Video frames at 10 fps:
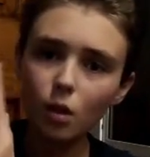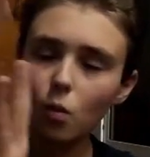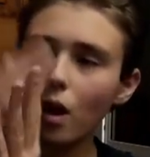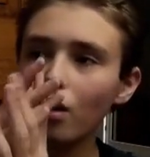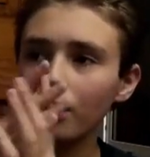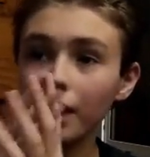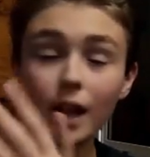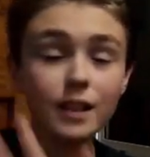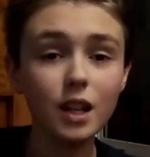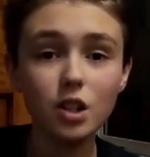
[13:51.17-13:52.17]
Well,
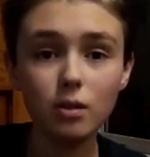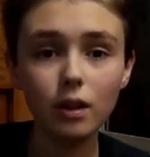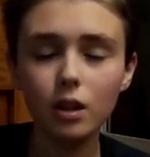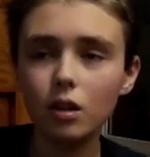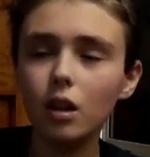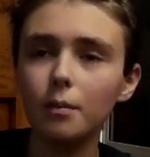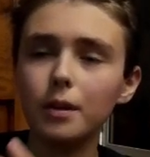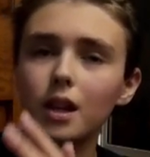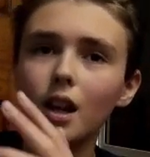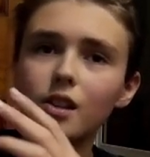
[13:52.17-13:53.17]
that's actually really good
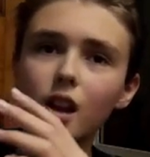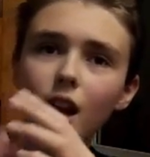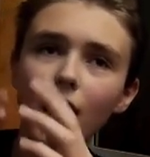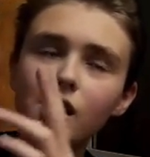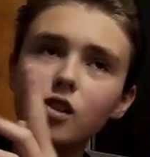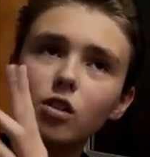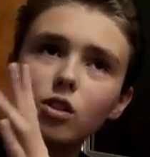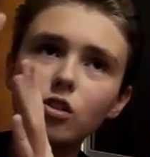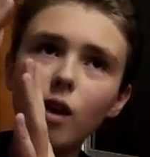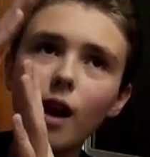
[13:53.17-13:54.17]
because as long
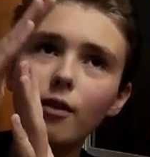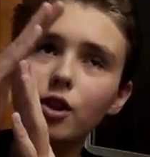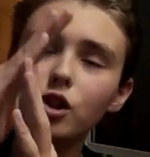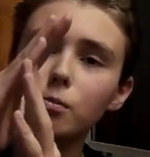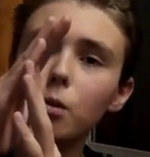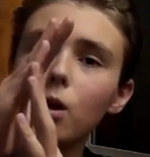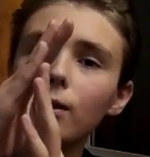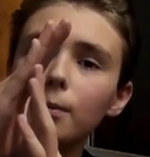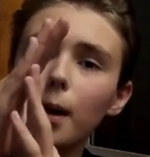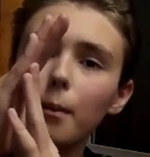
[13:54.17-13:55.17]
as you have a small
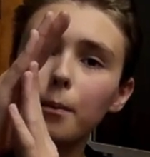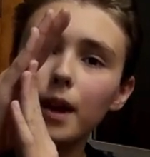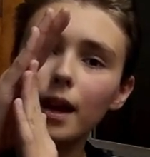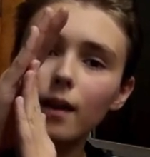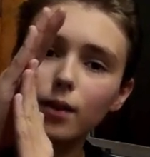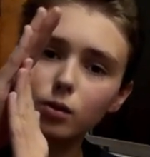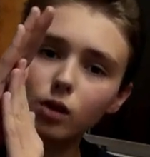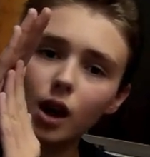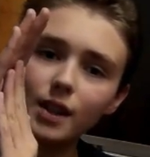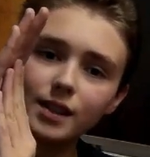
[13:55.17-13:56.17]
bit of the
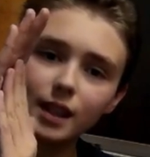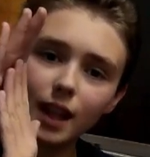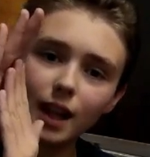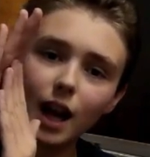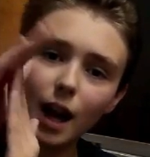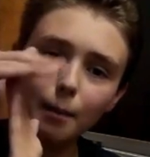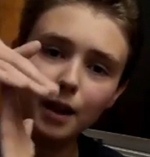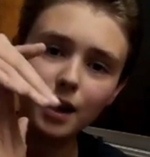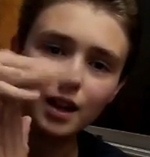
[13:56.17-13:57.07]
rod sticking up,